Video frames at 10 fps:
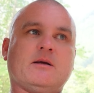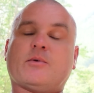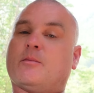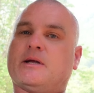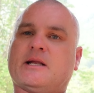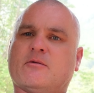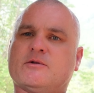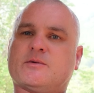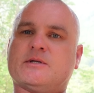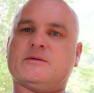probably an hour
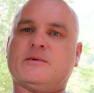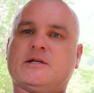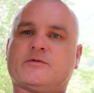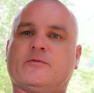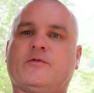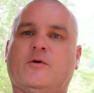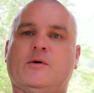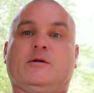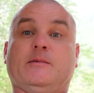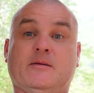and twenty minutes from Fort
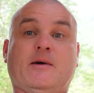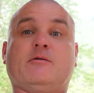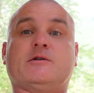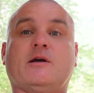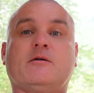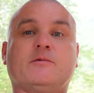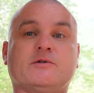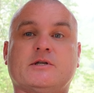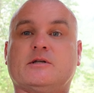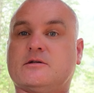William in a motorhome,
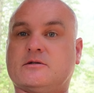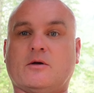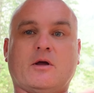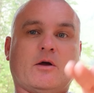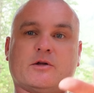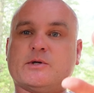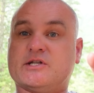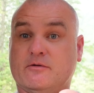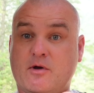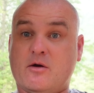because it's uh, a
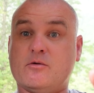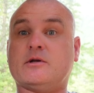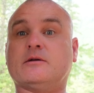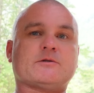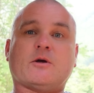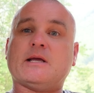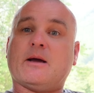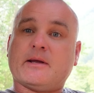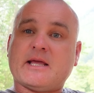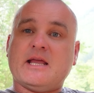twisty road. So
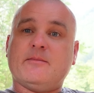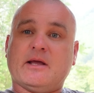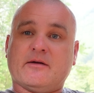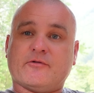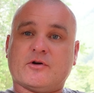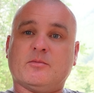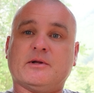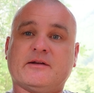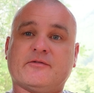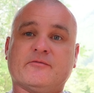yeah, we came here for a
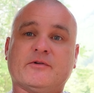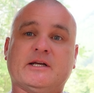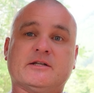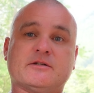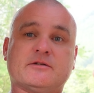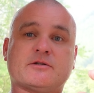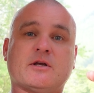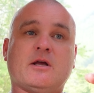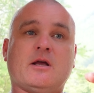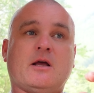couple of different reasons.
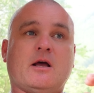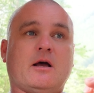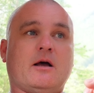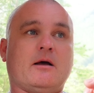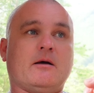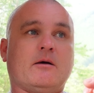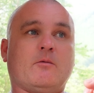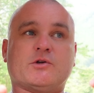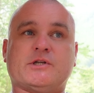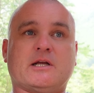Uh,
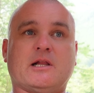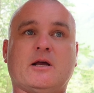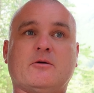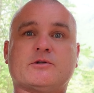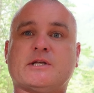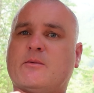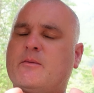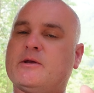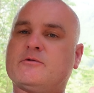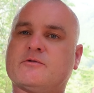washing clothes. Now
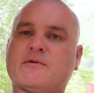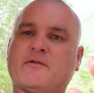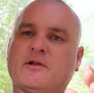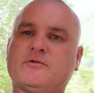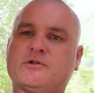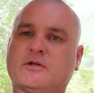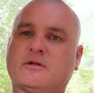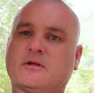when we use the Revolution